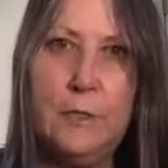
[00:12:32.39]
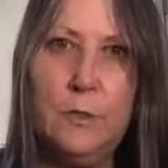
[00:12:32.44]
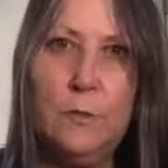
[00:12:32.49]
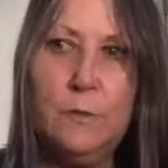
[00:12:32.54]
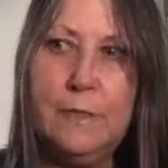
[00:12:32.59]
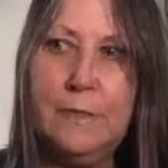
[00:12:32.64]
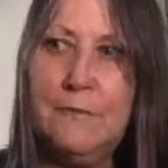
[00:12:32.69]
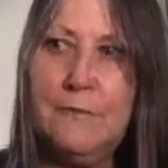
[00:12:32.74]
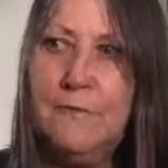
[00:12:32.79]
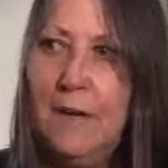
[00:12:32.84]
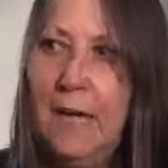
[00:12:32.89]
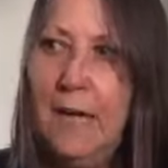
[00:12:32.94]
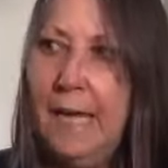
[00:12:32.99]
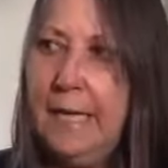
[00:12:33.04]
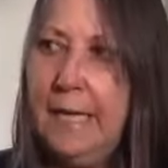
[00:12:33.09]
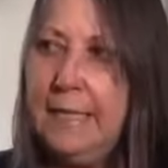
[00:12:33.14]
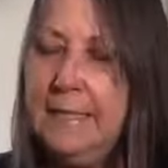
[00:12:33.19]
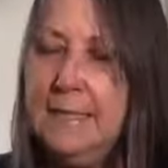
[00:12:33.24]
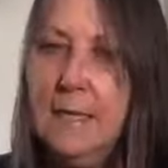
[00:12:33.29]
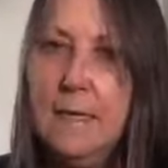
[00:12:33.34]
you can
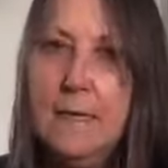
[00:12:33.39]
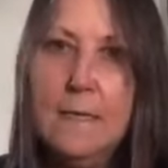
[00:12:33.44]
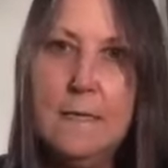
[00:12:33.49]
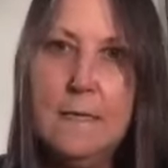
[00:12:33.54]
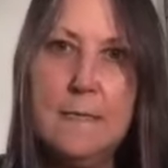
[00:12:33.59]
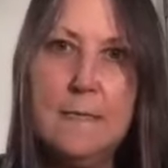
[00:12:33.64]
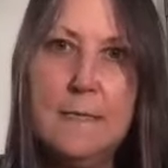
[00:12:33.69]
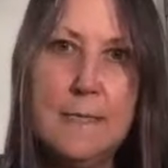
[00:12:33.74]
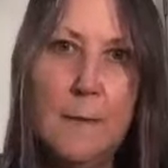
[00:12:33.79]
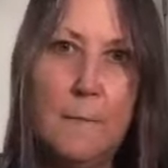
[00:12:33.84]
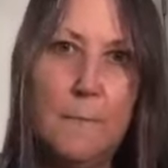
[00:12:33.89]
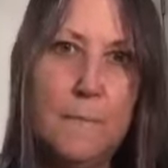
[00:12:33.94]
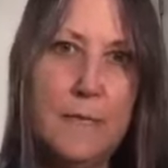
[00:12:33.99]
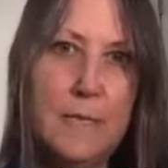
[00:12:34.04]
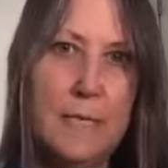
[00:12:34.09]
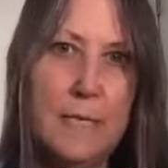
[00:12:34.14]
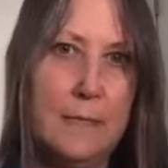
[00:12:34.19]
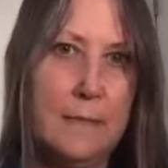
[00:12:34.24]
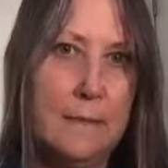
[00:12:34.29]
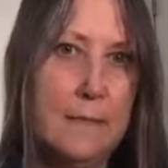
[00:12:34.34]
find
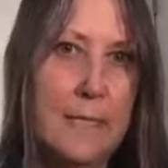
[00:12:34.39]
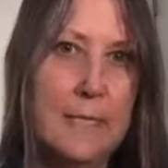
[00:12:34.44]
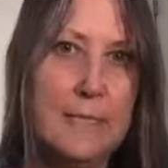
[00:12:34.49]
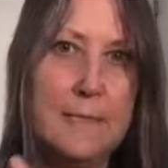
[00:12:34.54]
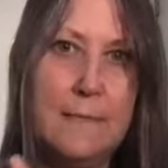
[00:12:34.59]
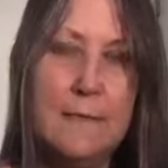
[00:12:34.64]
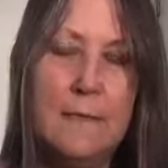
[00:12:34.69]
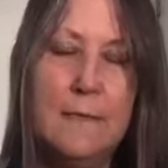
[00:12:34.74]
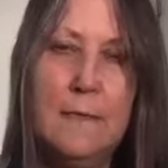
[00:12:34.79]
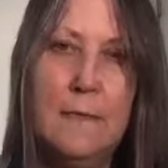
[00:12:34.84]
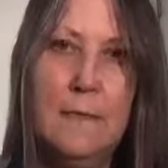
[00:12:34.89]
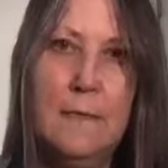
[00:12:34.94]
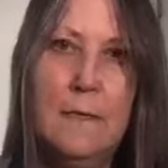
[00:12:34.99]
something that's